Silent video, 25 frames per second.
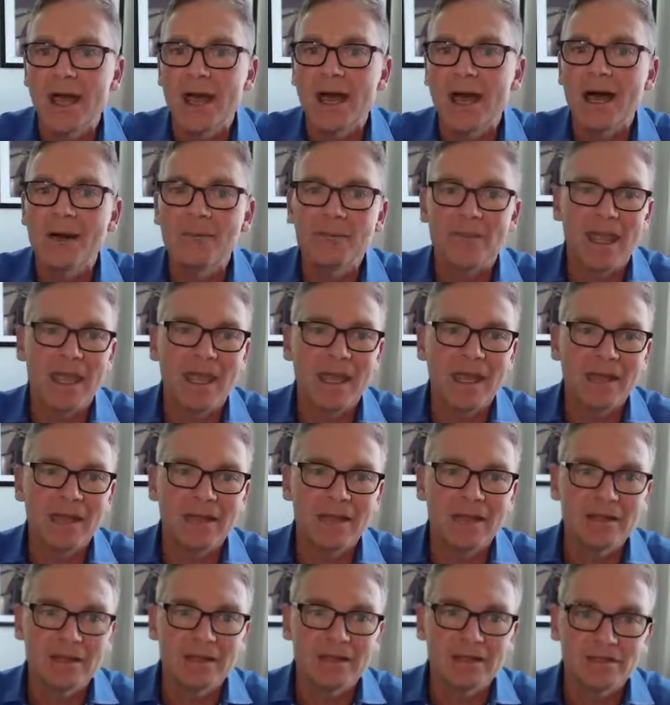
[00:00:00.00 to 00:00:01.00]

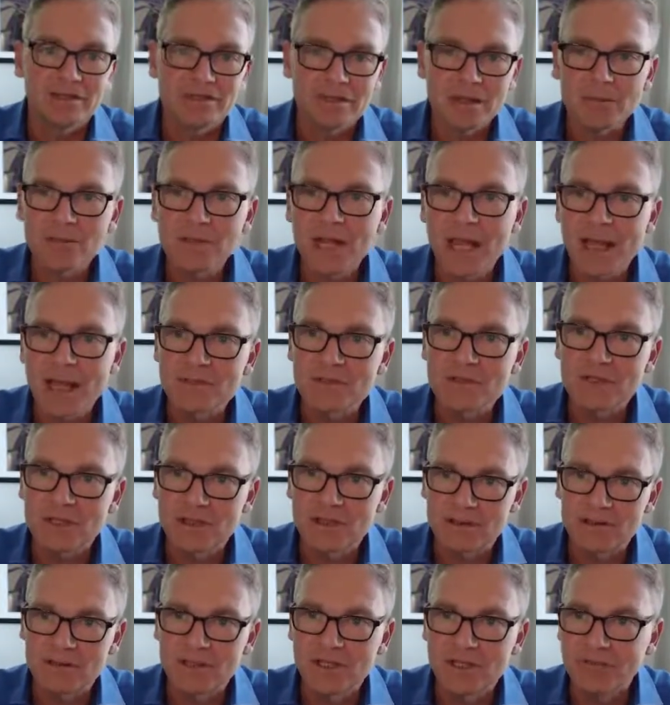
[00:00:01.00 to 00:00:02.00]
and
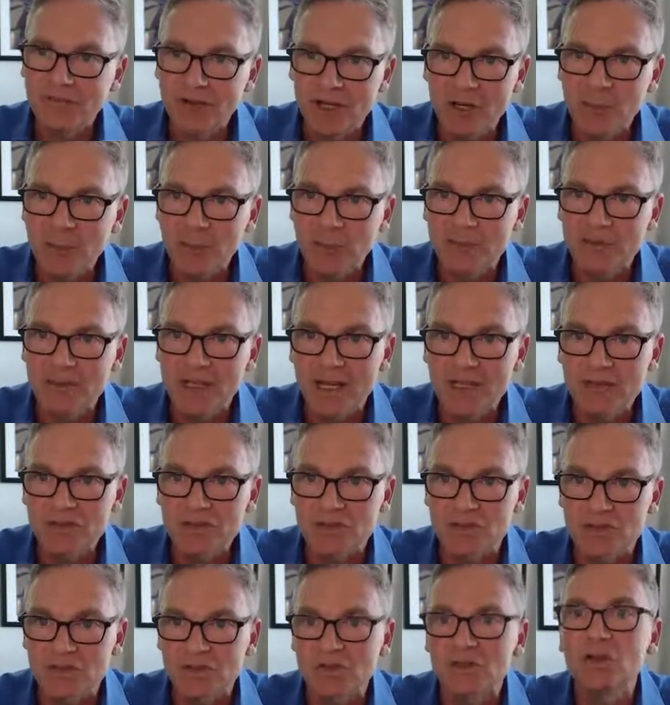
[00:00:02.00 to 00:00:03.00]
sometimes different
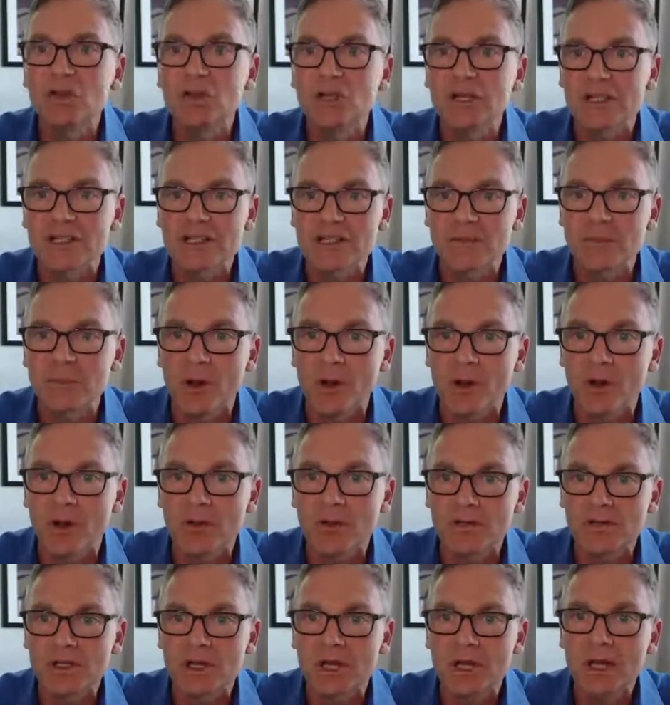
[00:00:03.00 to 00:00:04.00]
implementations could
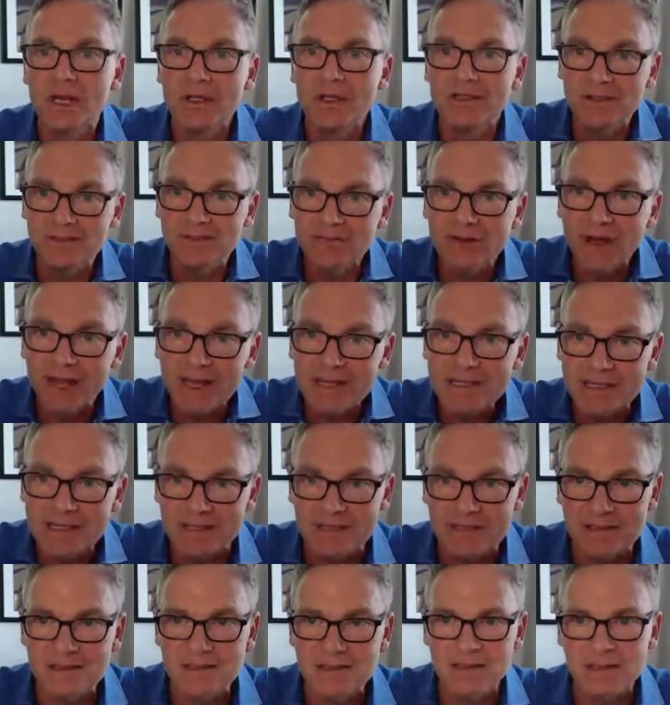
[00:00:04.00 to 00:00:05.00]
expose
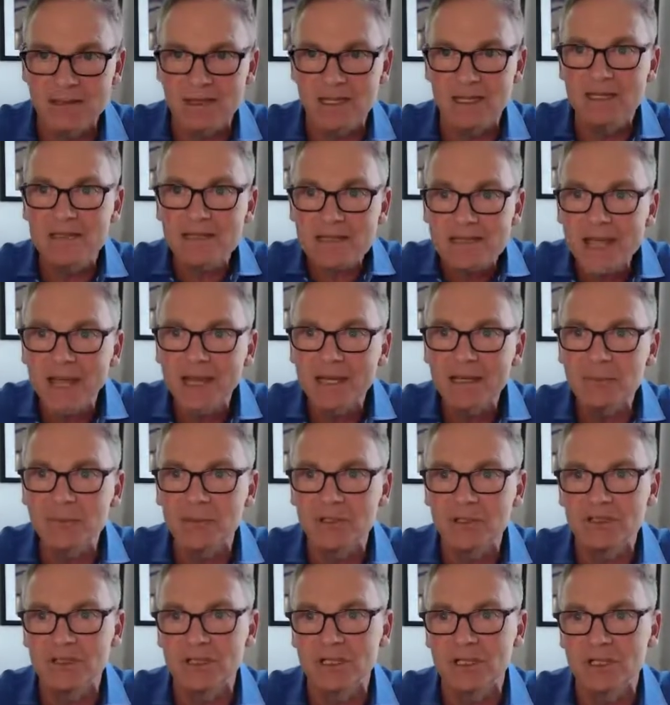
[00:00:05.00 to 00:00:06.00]
devices inside of
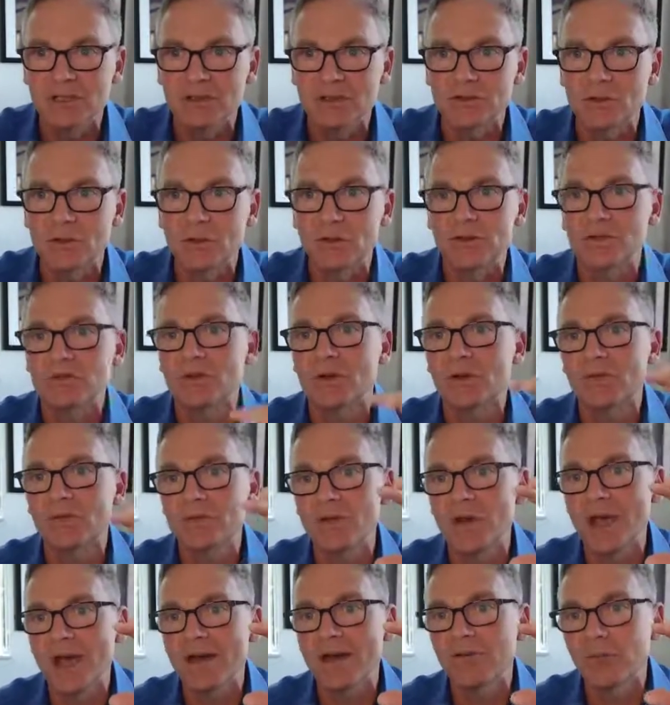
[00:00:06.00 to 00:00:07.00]
machine control. So if
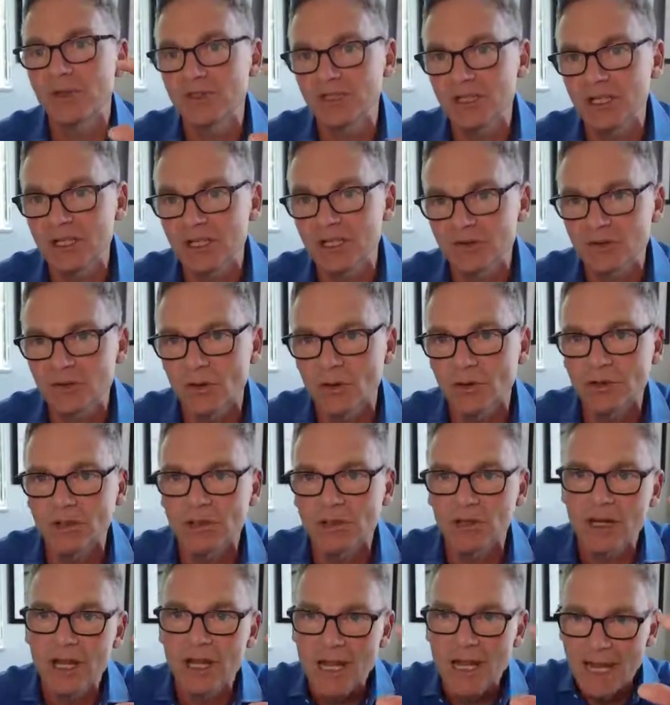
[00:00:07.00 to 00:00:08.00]
you have a machine
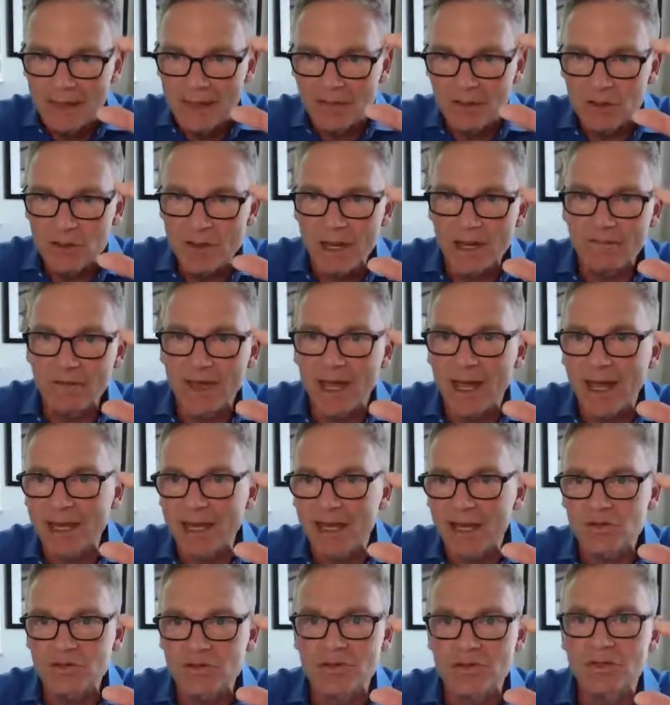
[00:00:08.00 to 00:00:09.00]
controller and then you have the
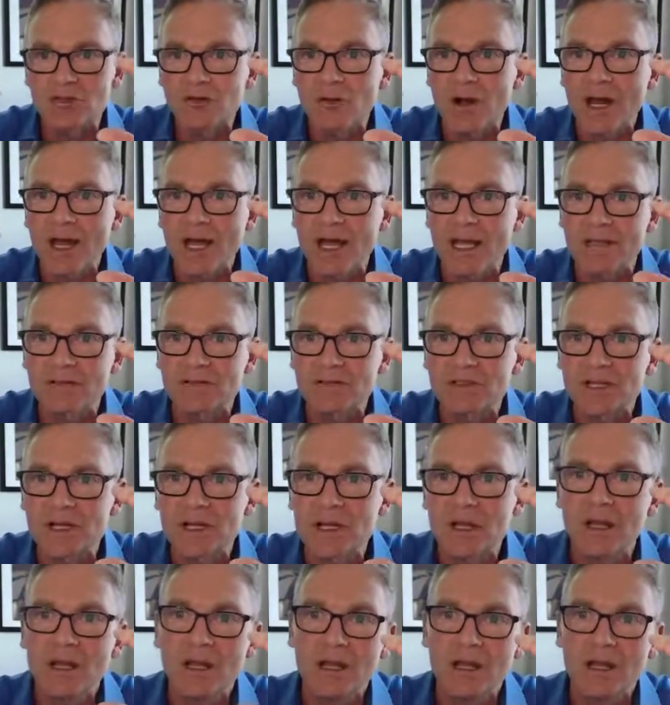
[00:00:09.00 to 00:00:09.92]
IOs and the drives,